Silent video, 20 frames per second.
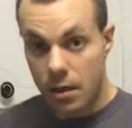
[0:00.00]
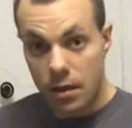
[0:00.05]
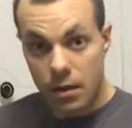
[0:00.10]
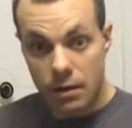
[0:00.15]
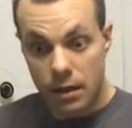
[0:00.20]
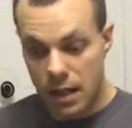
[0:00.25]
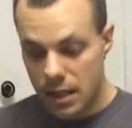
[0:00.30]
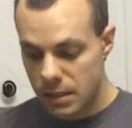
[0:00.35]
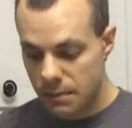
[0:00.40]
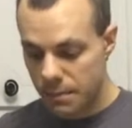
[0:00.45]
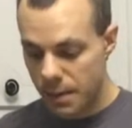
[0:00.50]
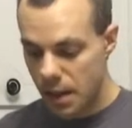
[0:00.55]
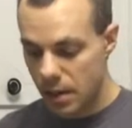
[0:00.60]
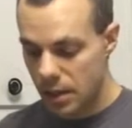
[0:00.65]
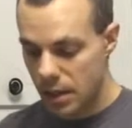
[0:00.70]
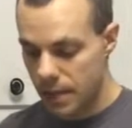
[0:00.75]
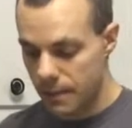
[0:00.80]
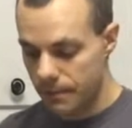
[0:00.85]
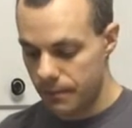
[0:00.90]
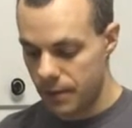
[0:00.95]
And that's about
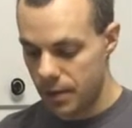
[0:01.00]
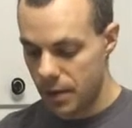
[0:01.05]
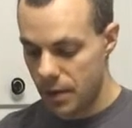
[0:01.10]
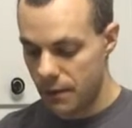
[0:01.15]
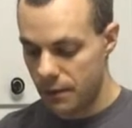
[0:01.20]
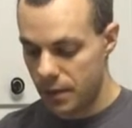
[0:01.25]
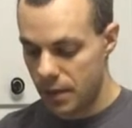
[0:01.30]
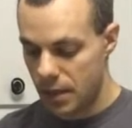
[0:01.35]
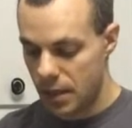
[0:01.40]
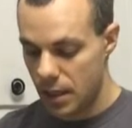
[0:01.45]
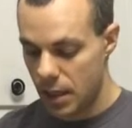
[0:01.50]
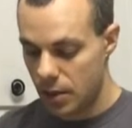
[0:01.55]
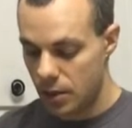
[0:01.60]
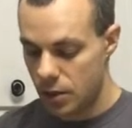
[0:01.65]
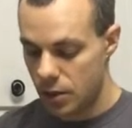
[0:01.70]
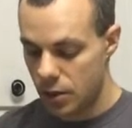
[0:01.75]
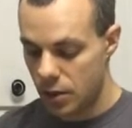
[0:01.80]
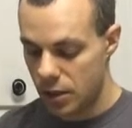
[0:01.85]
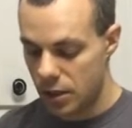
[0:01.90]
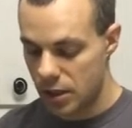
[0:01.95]
it. And everything else
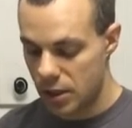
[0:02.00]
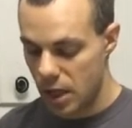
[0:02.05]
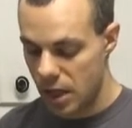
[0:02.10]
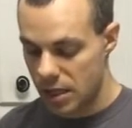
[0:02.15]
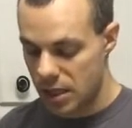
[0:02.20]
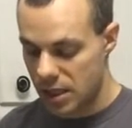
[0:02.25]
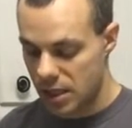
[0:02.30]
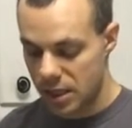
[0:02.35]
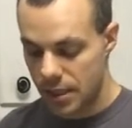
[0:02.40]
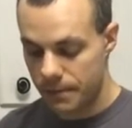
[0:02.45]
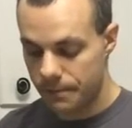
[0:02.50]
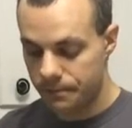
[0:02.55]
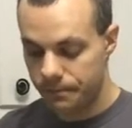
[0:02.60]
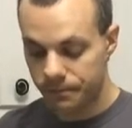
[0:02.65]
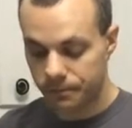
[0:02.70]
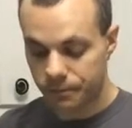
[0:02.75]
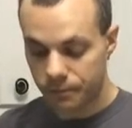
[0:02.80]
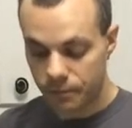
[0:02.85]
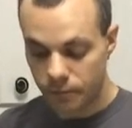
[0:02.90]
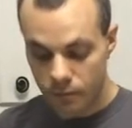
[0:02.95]
you can just
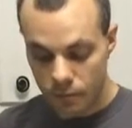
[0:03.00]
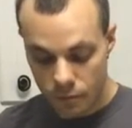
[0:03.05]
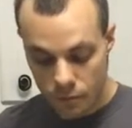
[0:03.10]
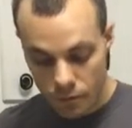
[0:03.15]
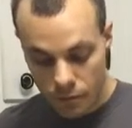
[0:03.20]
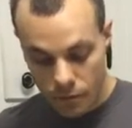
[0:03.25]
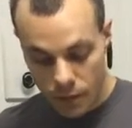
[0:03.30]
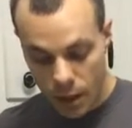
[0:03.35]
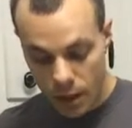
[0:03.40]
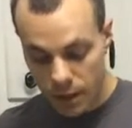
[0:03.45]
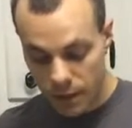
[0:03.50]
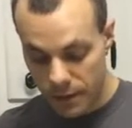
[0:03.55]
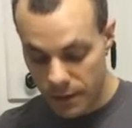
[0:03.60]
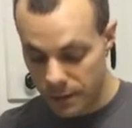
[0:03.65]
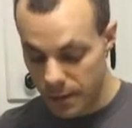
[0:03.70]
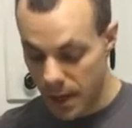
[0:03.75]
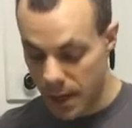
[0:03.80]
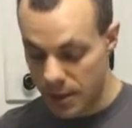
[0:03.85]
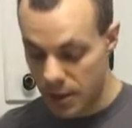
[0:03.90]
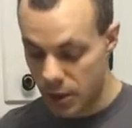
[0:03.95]

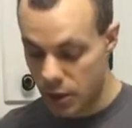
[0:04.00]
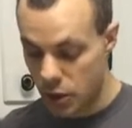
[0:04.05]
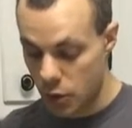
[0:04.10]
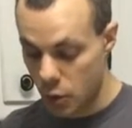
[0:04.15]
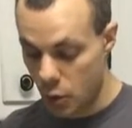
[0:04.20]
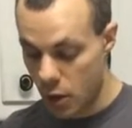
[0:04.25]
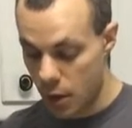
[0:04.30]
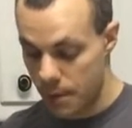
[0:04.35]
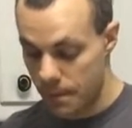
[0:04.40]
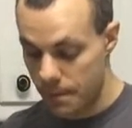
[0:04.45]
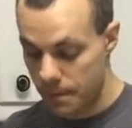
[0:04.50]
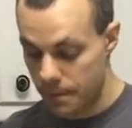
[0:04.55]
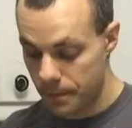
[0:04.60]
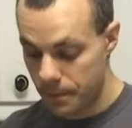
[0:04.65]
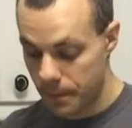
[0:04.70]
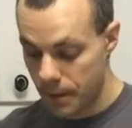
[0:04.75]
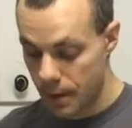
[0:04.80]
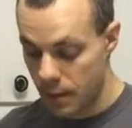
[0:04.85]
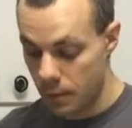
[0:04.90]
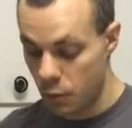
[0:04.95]
buy at the store
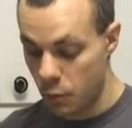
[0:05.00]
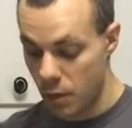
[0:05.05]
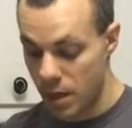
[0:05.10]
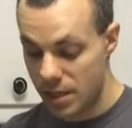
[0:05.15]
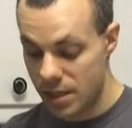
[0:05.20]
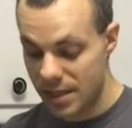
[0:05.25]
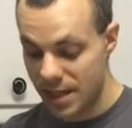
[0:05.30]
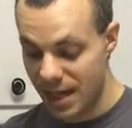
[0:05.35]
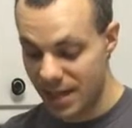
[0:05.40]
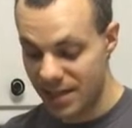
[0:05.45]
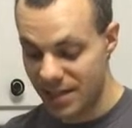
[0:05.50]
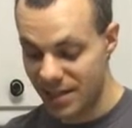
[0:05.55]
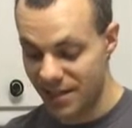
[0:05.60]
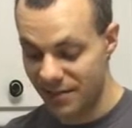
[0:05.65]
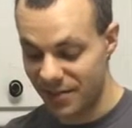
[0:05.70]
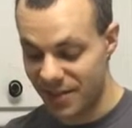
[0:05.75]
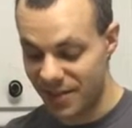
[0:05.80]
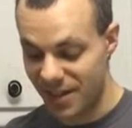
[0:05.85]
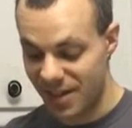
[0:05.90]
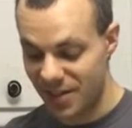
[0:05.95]
in one section of
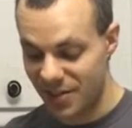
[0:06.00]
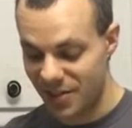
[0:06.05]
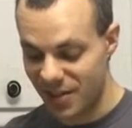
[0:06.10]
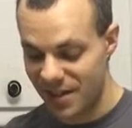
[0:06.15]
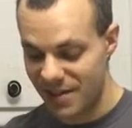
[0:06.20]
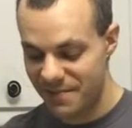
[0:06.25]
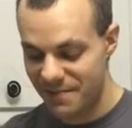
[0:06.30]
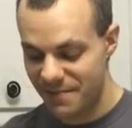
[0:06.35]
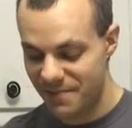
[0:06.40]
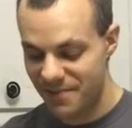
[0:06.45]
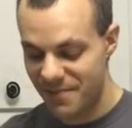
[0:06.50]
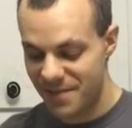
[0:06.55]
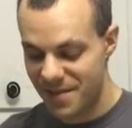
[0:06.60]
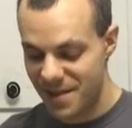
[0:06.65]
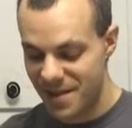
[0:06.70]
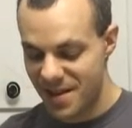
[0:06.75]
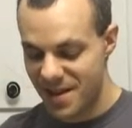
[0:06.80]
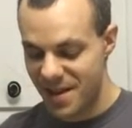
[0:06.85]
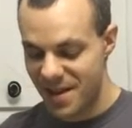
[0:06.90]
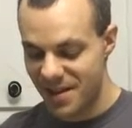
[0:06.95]
the country
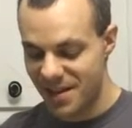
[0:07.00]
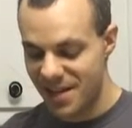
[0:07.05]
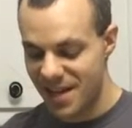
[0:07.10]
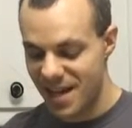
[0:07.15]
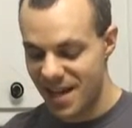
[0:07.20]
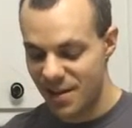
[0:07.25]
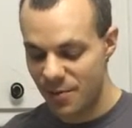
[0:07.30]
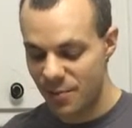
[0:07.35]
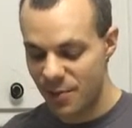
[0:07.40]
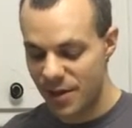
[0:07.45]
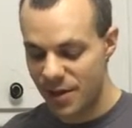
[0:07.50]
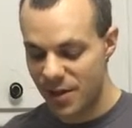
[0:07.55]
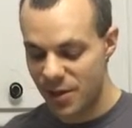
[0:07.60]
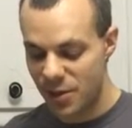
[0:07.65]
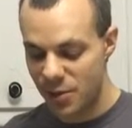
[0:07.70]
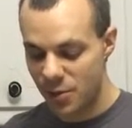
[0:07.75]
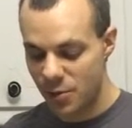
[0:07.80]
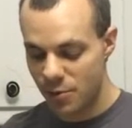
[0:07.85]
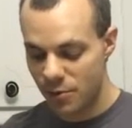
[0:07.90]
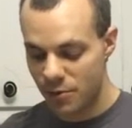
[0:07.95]
and take it with
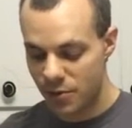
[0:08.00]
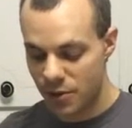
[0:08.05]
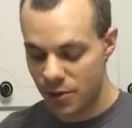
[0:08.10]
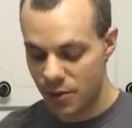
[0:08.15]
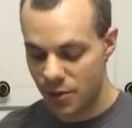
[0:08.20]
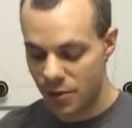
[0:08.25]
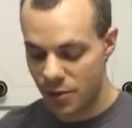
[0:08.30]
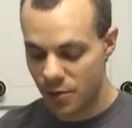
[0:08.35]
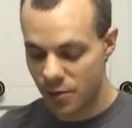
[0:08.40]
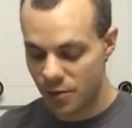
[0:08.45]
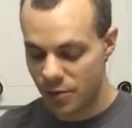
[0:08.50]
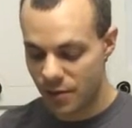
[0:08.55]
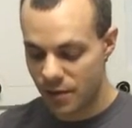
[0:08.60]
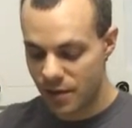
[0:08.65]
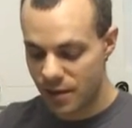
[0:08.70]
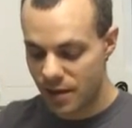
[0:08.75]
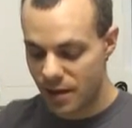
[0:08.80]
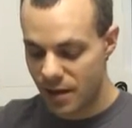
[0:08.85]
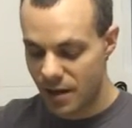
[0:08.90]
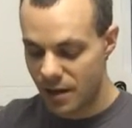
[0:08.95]
you to
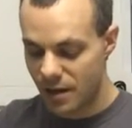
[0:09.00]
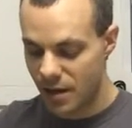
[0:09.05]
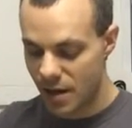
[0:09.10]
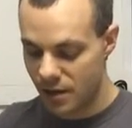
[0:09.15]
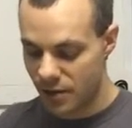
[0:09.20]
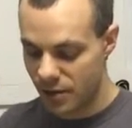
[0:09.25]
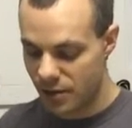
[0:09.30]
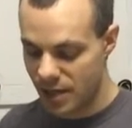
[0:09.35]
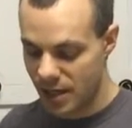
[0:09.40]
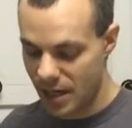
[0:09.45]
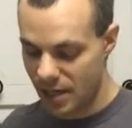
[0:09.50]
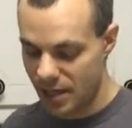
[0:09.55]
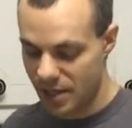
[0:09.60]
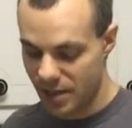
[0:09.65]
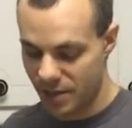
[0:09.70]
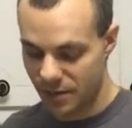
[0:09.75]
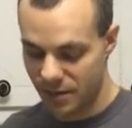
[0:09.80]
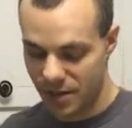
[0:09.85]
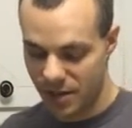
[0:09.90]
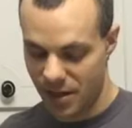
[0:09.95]
another section
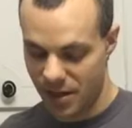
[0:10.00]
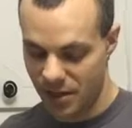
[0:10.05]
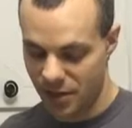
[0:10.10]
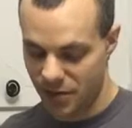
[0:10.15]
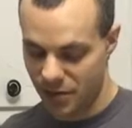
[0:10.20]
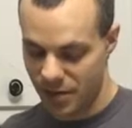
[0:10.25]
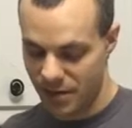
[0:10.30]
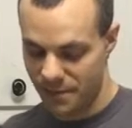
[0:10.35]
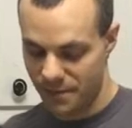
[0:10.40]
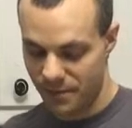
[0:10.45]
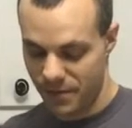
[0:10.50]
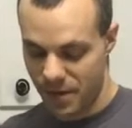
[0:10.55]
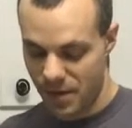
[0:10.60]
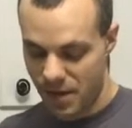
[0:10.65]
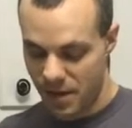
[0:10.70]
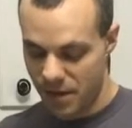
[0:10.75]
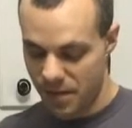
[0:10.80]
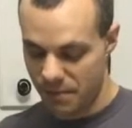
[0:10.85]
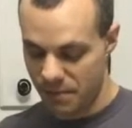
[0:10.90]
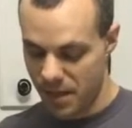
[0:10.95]
of the country,
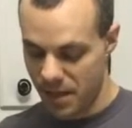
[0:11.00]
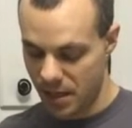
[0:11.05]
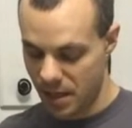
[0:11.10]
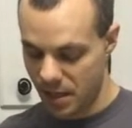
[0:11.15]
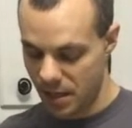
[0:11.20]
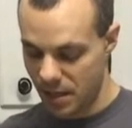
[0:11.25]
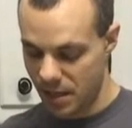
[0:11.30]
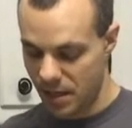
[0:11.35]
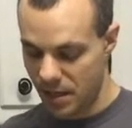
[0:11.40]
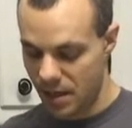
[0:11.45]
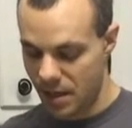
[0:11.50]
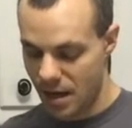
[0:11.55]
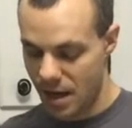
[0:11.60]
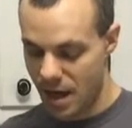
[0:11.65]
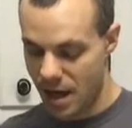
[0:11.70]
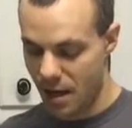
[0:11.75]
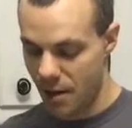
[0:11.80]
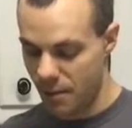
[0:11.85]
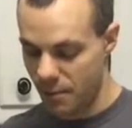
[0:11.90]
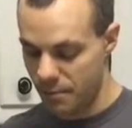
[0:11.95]
depending on
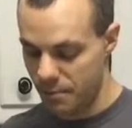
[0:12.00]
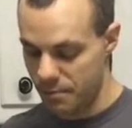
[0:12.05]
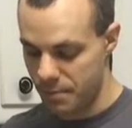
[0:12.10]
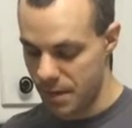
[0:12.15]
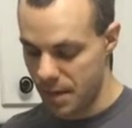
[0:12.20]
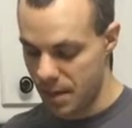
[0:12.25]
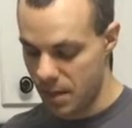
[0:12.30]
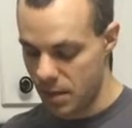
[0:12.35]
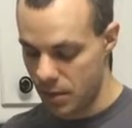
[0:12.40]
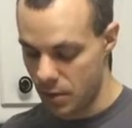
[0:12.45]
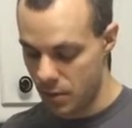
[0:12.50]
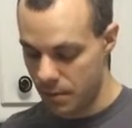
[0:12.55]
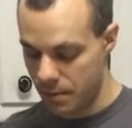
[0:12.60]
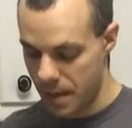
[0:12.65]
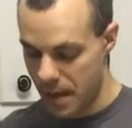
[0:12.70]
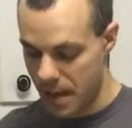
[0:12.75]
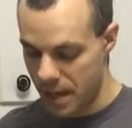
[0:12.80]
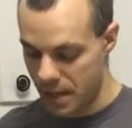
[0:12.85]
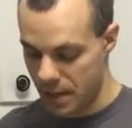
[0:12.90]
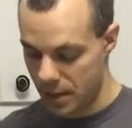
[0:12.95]
how big your
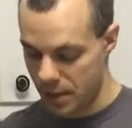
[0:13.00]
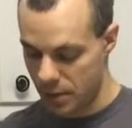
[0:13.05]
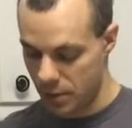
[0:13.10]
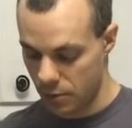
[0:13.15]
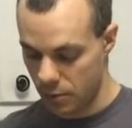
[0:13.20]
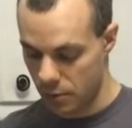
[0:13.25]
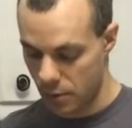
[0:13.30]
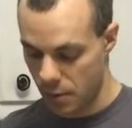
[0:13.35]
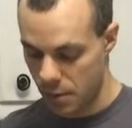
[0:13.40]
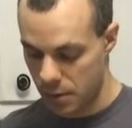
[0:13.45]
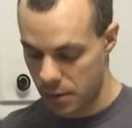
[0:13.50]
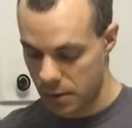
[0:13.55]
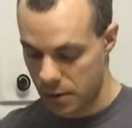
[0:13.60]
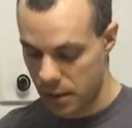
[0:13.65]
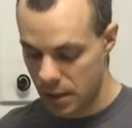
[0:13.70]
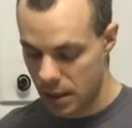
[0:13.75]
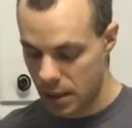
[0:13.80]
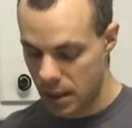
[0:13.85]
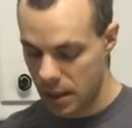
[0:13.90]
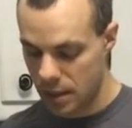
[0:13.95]
bag is. So we're almost
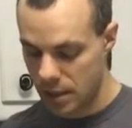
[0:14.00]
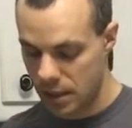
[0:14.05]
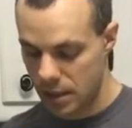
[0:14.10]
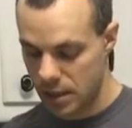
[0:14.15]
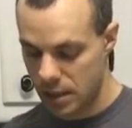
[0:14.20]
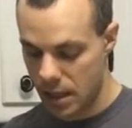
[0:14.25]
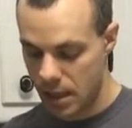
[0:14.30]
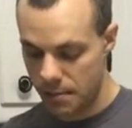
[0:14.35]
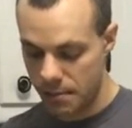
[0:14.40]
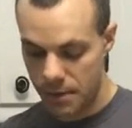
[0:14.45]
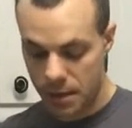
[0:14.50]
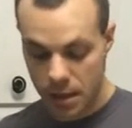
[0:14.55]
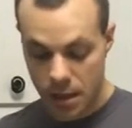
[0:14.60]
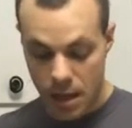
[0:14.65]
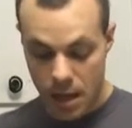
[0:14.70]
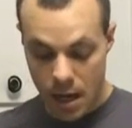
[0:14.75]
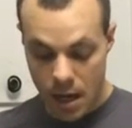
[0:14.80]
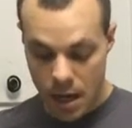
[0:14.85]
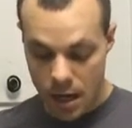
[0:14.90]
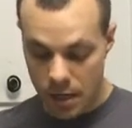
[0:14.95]
done cutting these up,
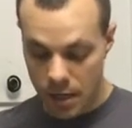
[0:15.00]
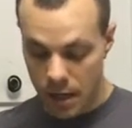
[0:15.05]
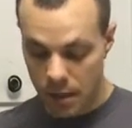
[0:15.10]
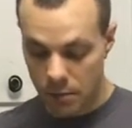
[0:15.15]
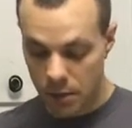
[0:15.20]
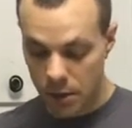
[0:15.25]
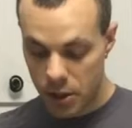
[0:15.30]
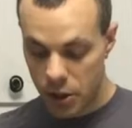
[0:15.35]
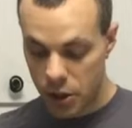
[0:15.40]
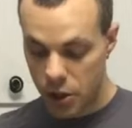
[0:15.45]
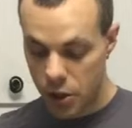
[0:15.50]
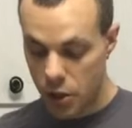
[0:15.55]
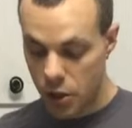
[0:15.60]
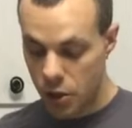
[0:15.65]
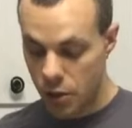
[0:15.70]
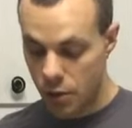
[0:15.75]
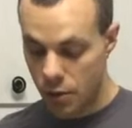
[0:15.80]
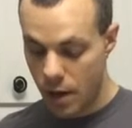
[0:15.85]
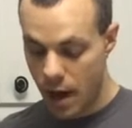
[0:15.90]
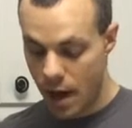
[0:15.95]
and then I'm going to show
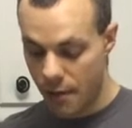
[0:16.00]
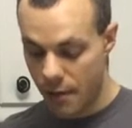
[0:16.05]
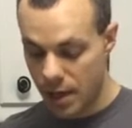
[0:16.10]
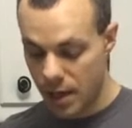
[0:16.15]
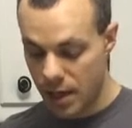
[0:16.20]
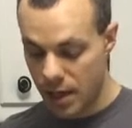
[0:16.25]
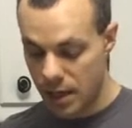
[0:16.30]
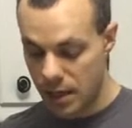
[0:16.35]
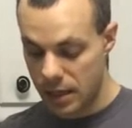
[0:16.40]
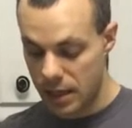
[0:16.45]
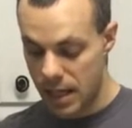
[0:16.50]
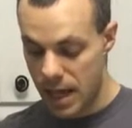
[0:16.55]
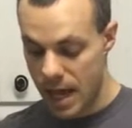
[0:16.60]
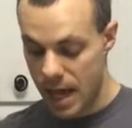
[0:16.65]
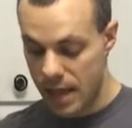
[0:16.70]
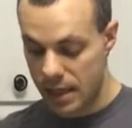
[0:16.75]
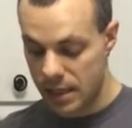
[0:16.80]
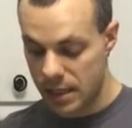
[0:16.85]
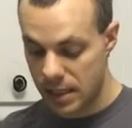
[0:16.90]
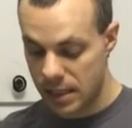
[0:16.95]
you how I cut the
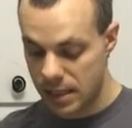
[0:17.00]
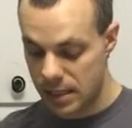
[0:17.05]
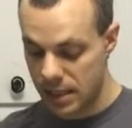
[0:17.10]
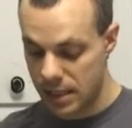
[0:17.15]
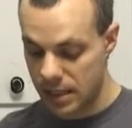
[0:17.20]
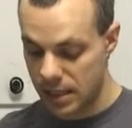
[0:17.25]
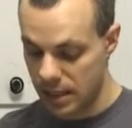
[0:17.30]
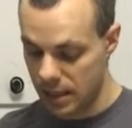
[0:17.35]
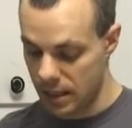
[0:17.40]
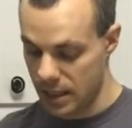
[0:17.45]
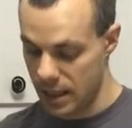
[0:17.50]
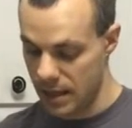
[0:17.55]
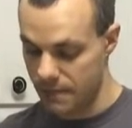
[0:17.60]
eggs consistently.